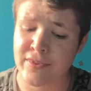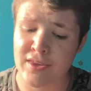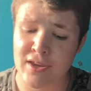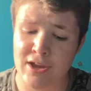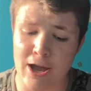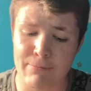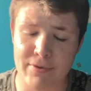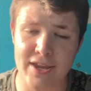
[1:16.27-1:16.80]

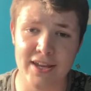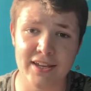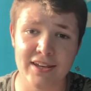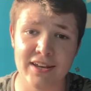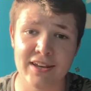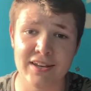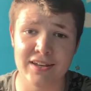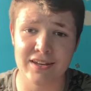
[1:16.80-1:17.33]
I
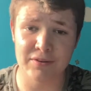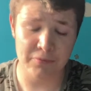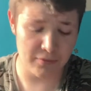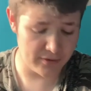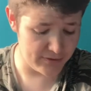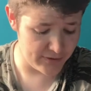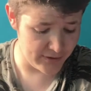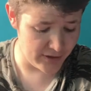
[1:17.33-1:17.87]
mean,
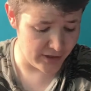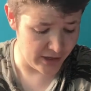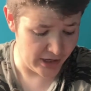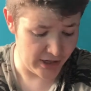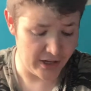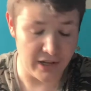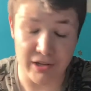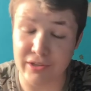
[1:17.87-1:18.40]

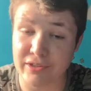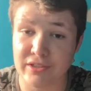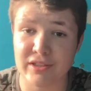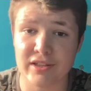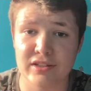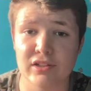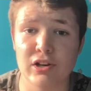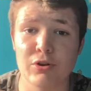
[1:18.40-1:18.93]

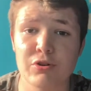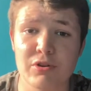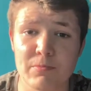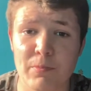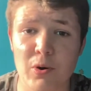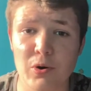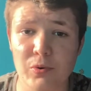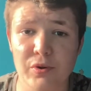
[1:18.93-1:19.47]
Logan
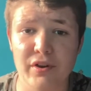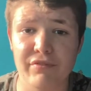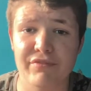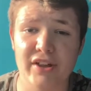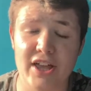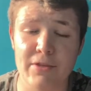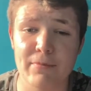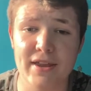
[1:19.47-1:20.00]
Paul, I
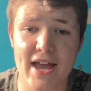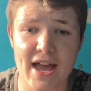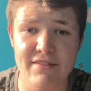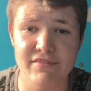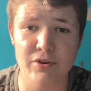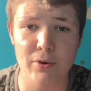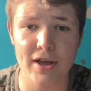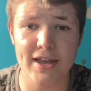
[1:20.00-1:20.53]
think he'd be
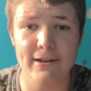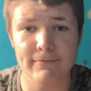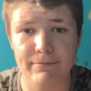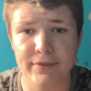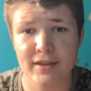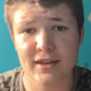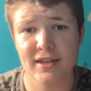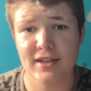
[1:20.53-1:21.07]
heavyweight,
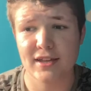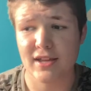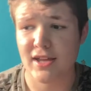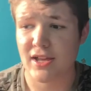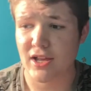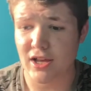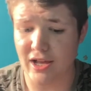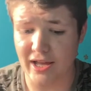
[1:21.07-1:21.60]

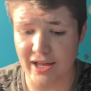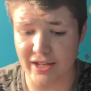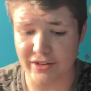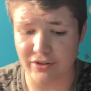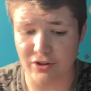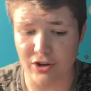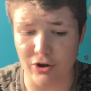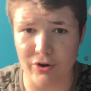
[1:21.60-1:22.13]

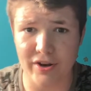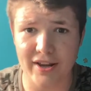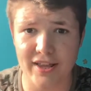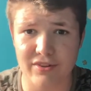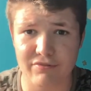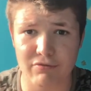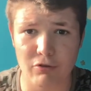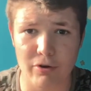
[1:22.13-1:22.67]
and going
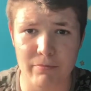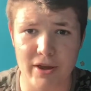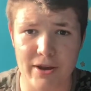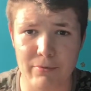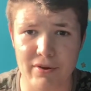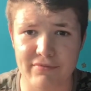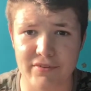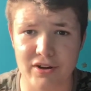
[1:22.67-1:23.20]
against Floyd
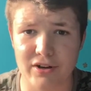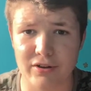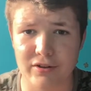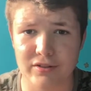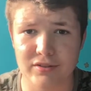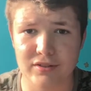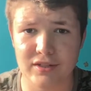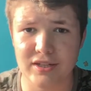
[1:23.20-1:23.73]
Mayweather,
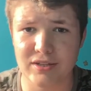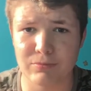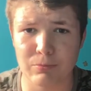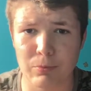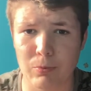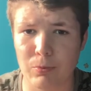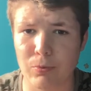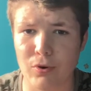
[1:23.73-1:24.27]

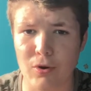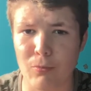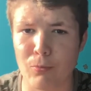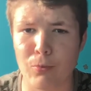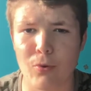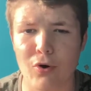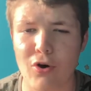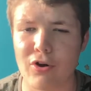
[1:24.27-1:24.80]

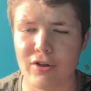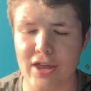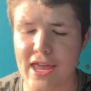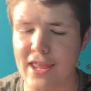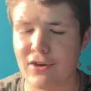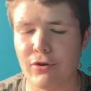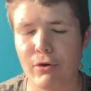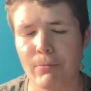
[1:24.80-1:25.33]
what
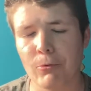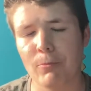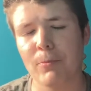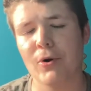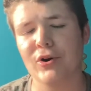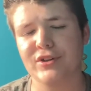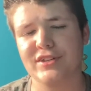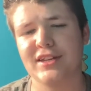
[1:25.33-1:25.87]
in normal
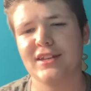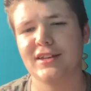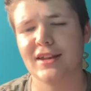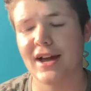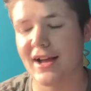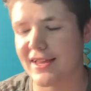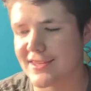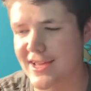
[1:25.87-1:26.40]
boxing,
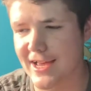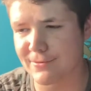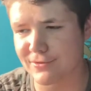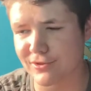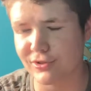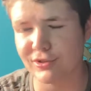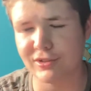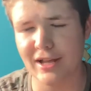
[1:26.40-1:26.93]
that would
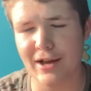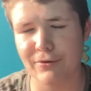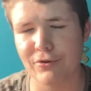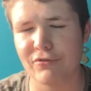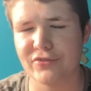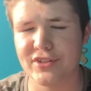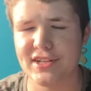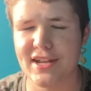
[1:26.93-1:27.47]

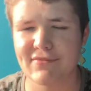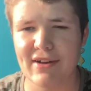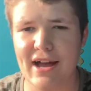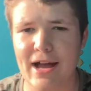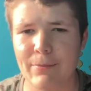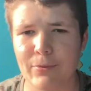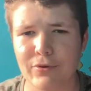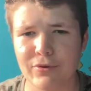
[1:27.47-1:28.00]
obviously never
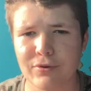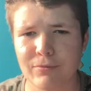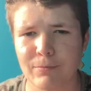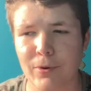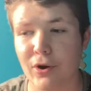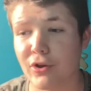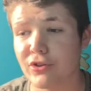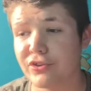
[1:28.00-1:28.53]
happen,
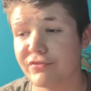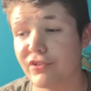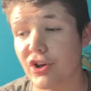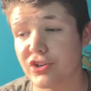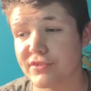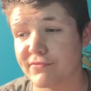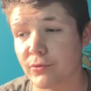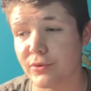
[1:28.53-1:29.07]
because
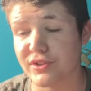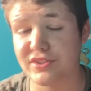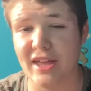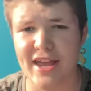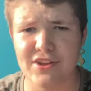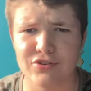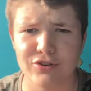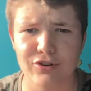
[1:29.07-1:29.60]
first of all, it's
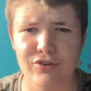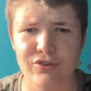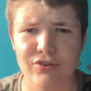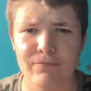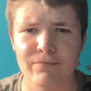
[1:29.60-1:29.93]
dangerous.